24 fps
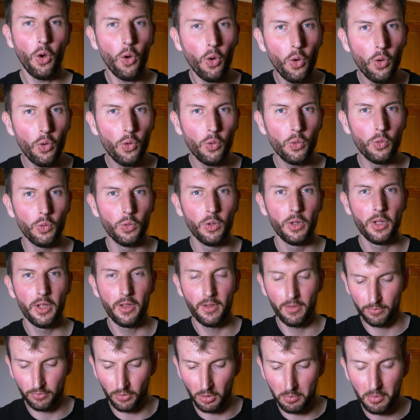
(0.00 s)
all
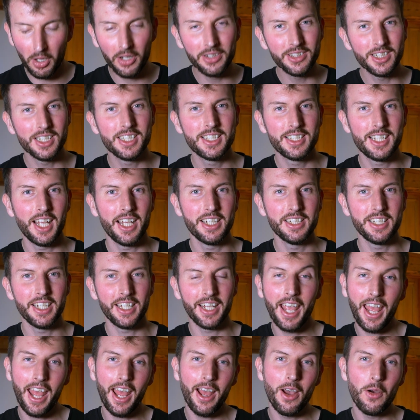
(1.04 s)
from
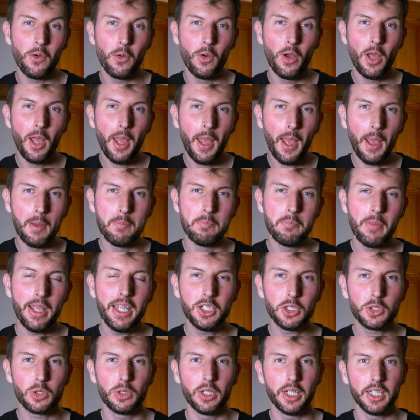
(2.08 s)
understanding how a
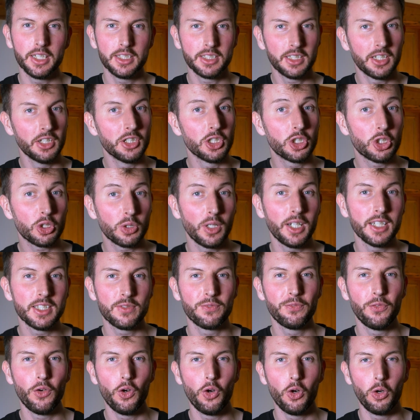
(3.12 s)
matrix can
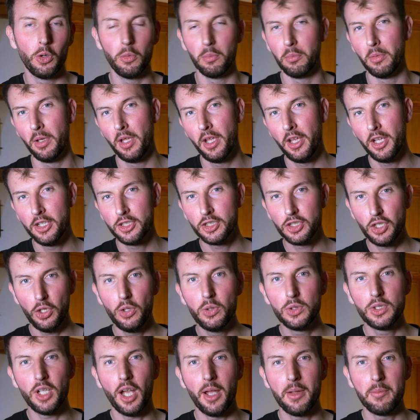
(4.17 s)
transform
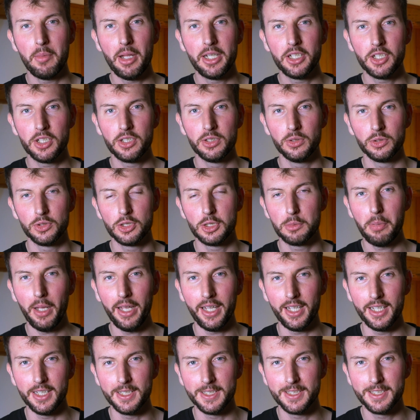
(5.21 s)
two-dimensional
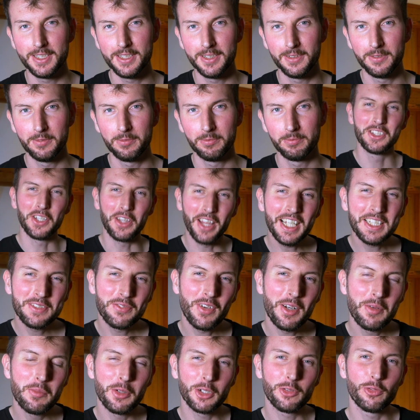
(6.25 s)
space. So thanks
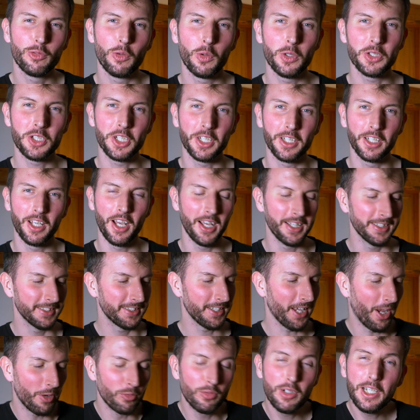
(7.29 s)
very much for watching,
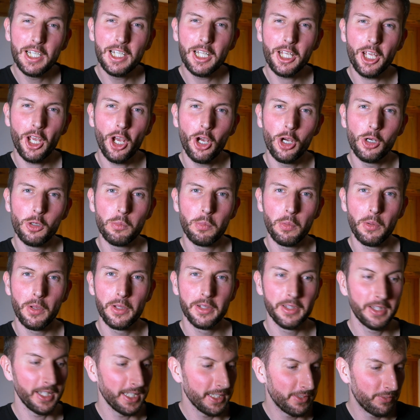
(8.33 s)
guys. I really hope
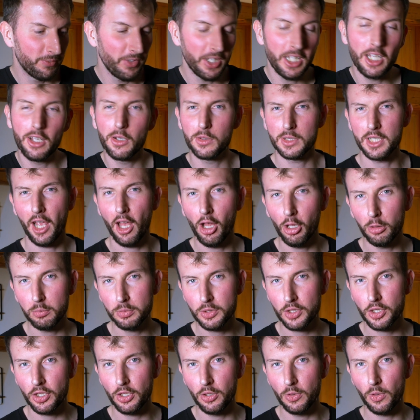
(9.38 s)
this video has
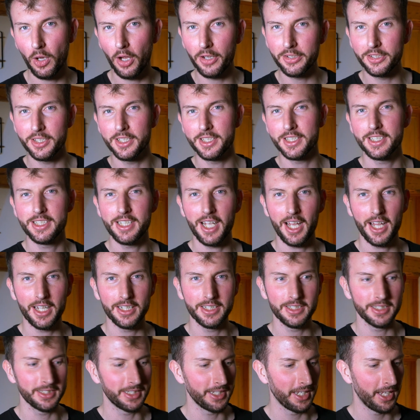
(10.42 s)
helped you
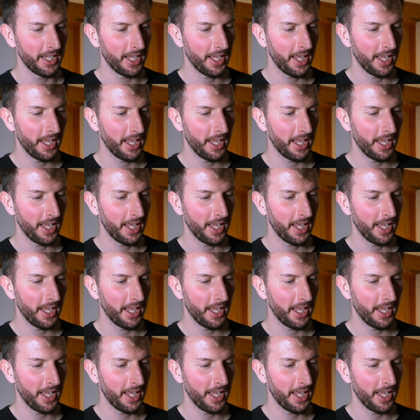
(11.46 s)
understand